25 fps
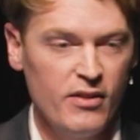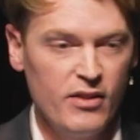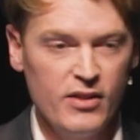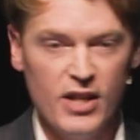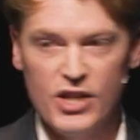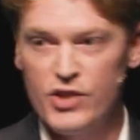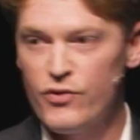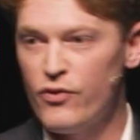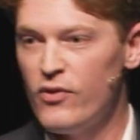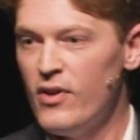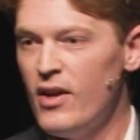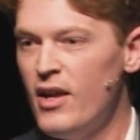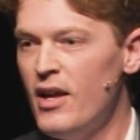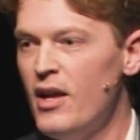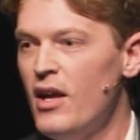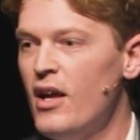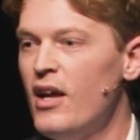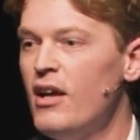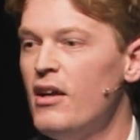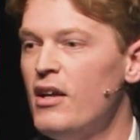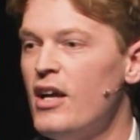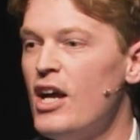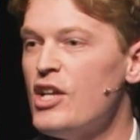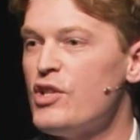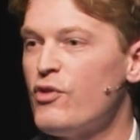That's
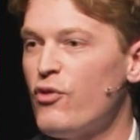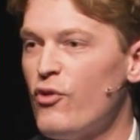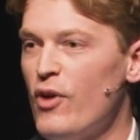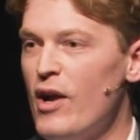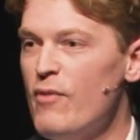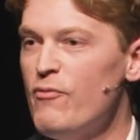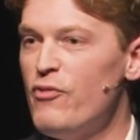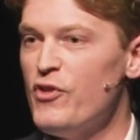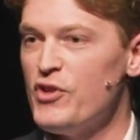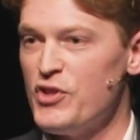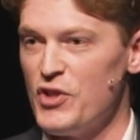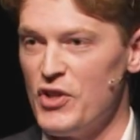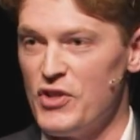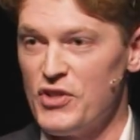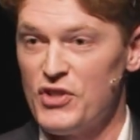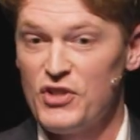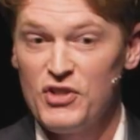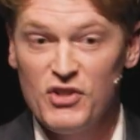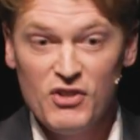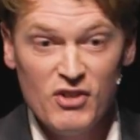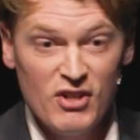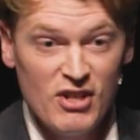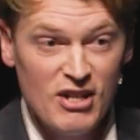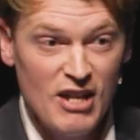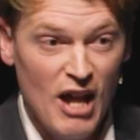for
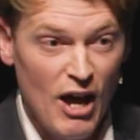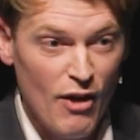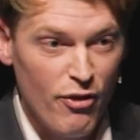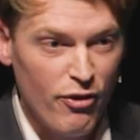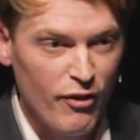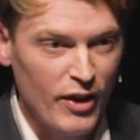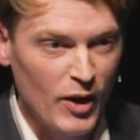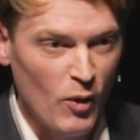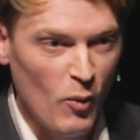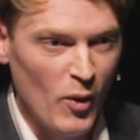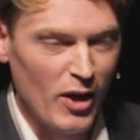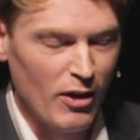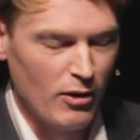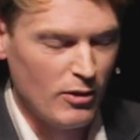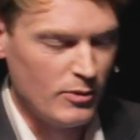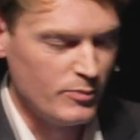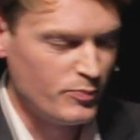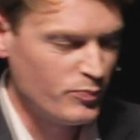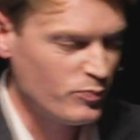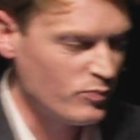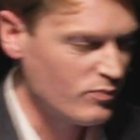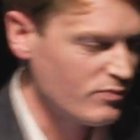emphasis. Nothing will.